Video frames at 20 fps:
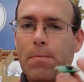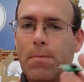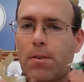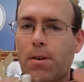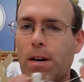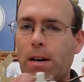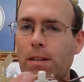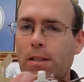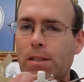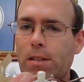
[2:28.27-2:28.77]

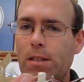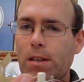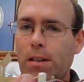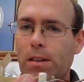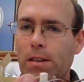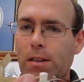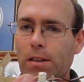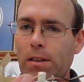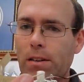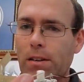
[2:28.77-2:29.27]
press
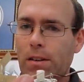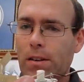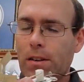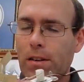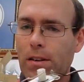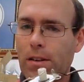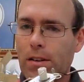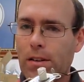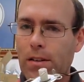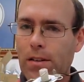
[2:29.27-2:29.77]

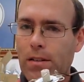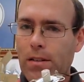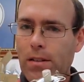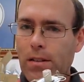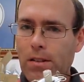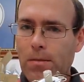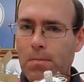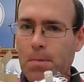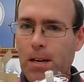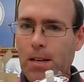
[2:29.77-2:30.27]

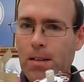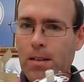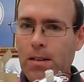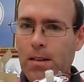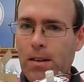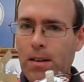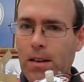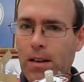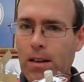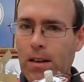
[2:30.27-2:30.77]
this
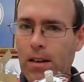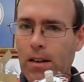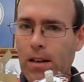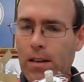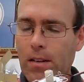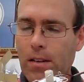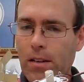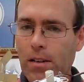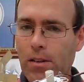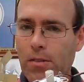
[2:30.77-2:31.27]
button and
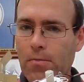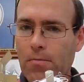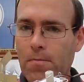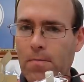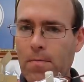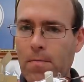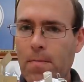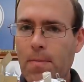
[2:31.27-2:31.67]
let go,